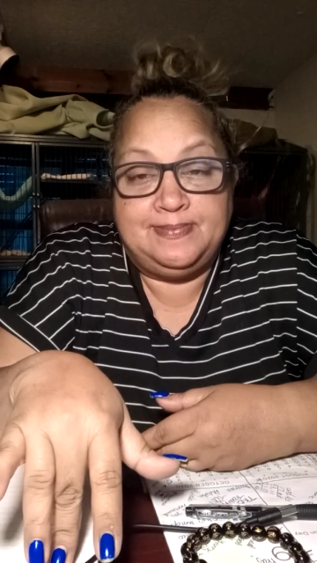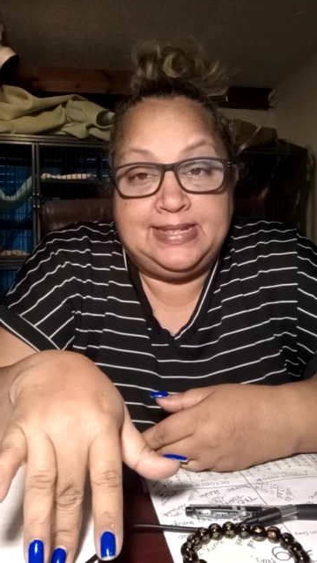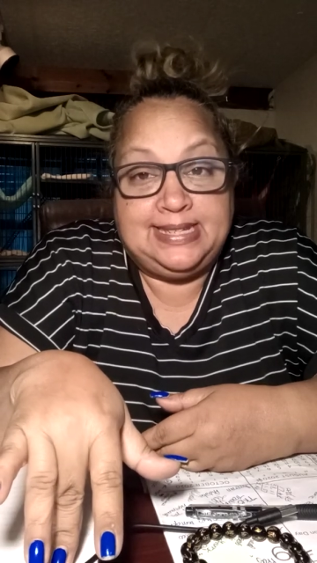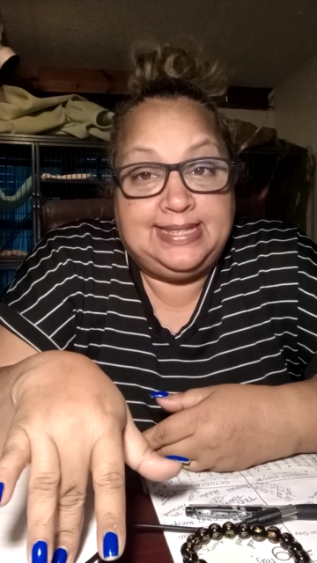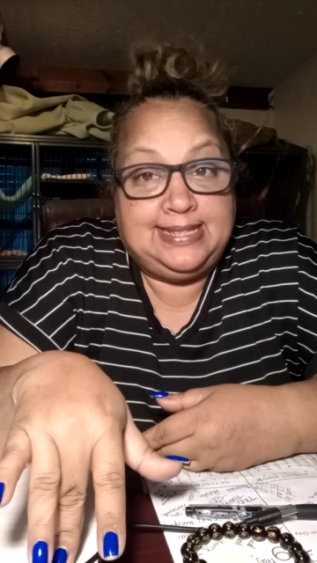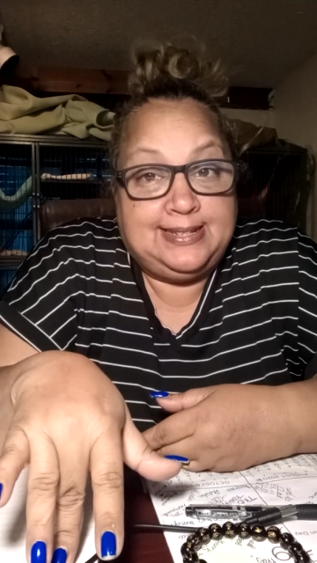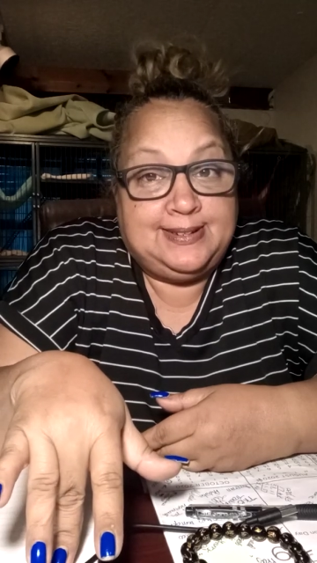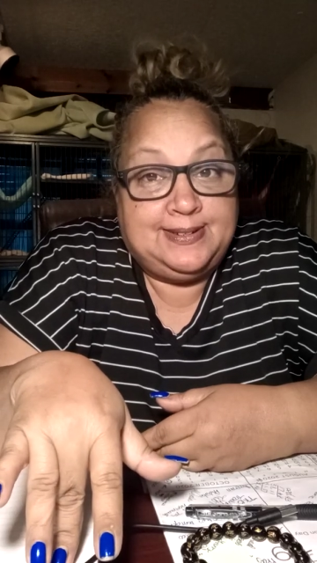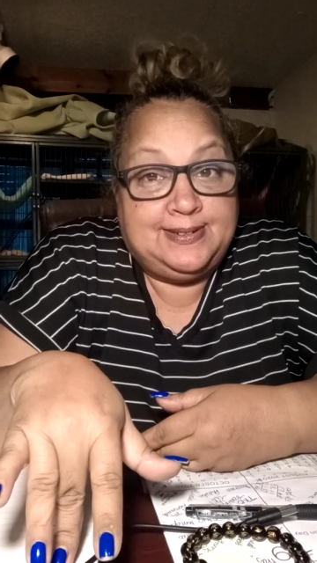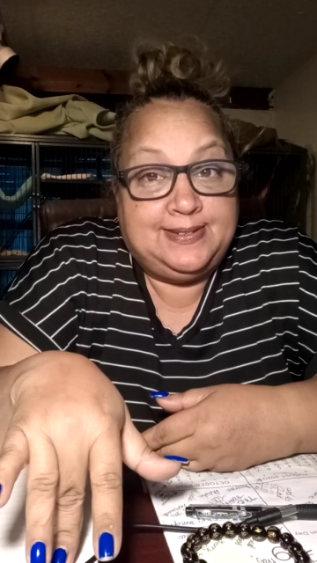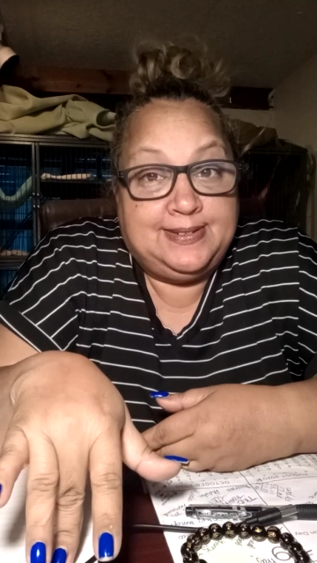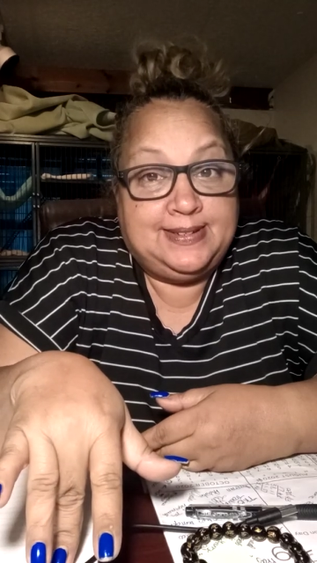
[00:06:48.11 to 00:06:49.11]

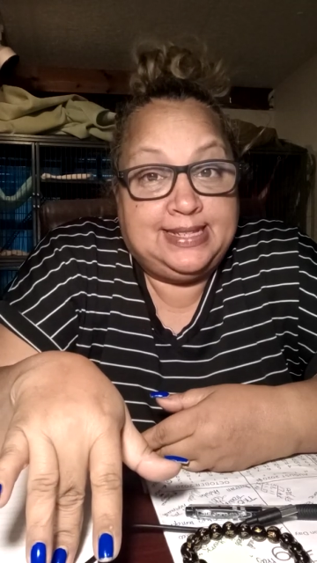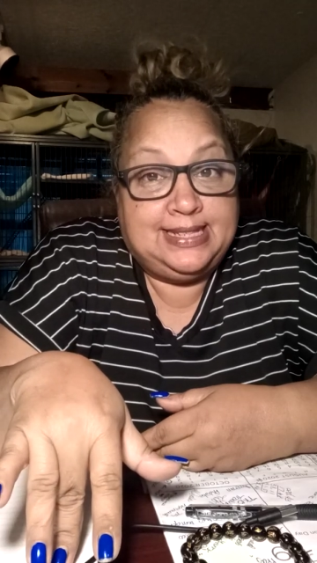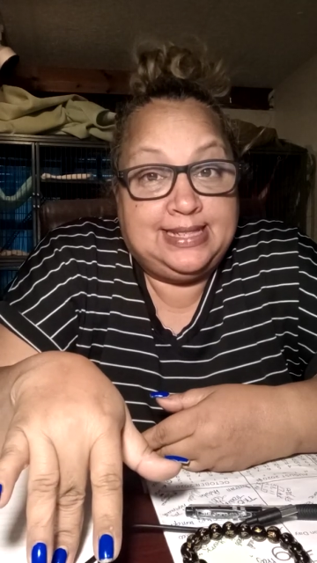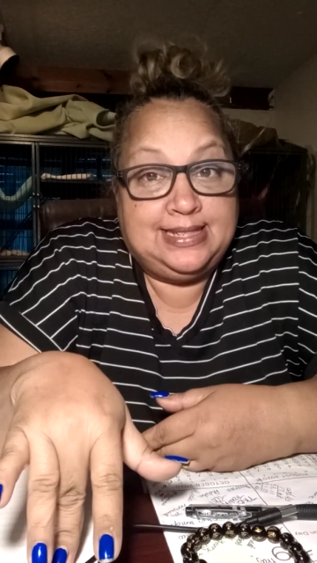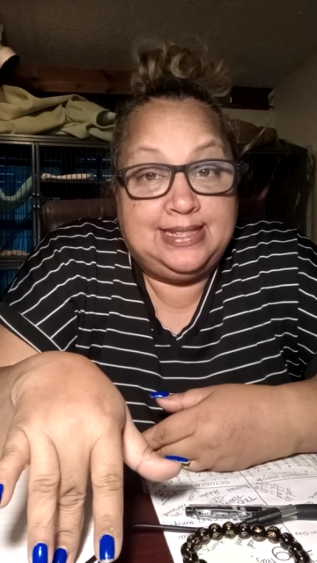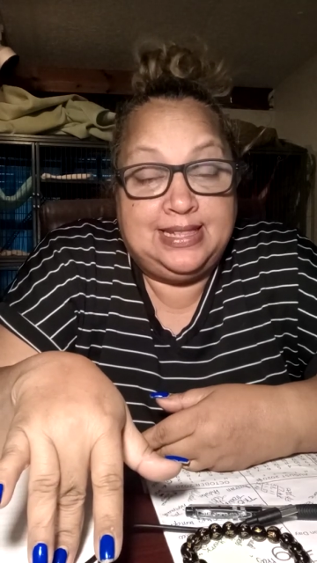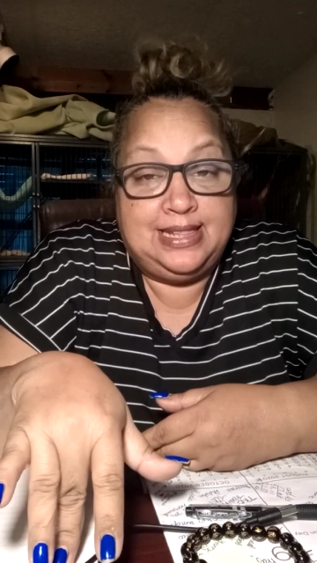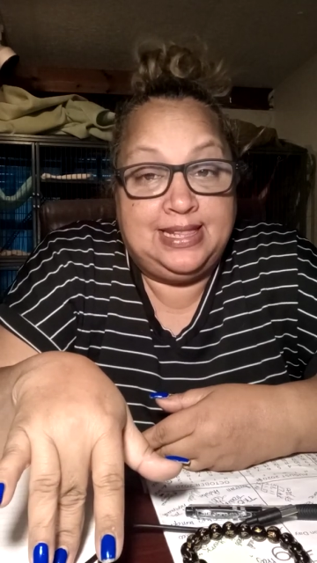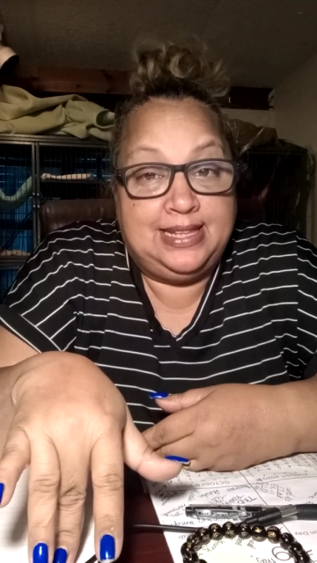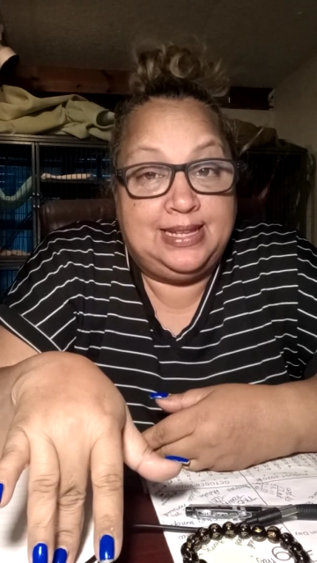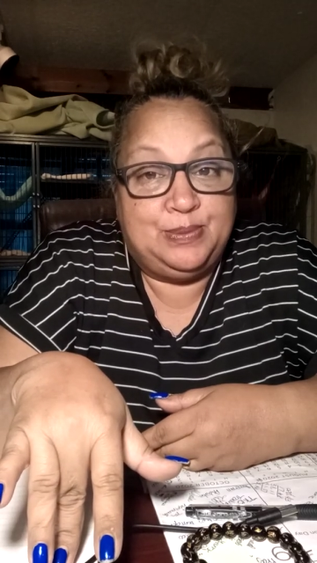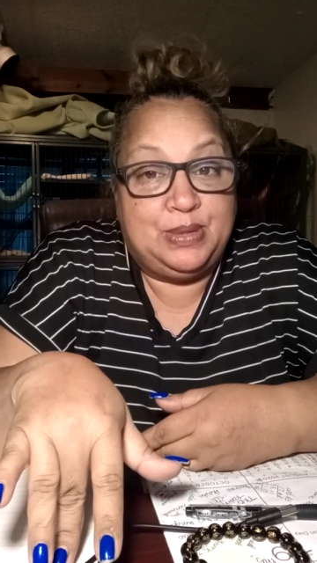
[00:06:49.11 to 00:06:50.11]
So
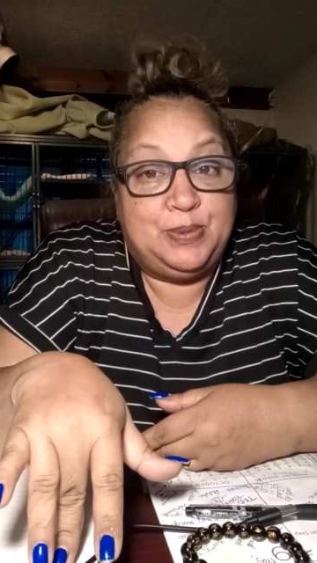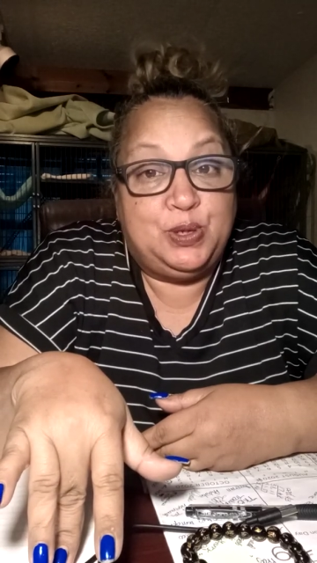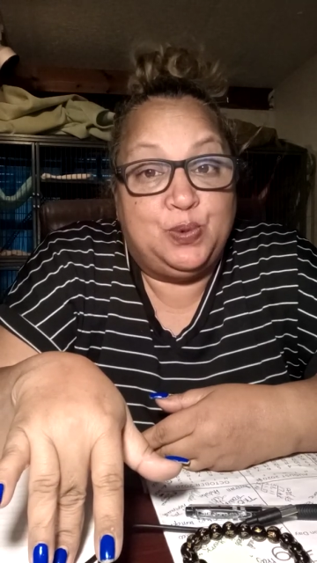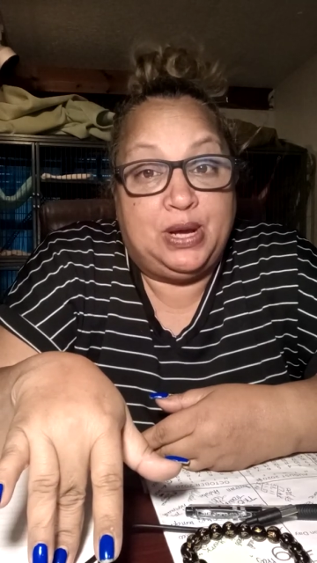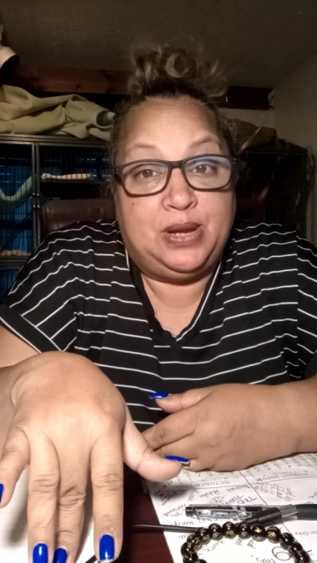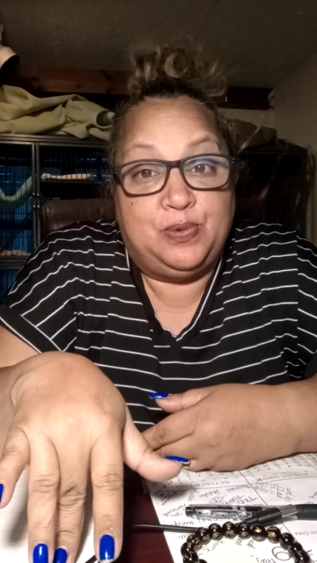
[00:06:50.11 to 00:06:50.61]
maybe you might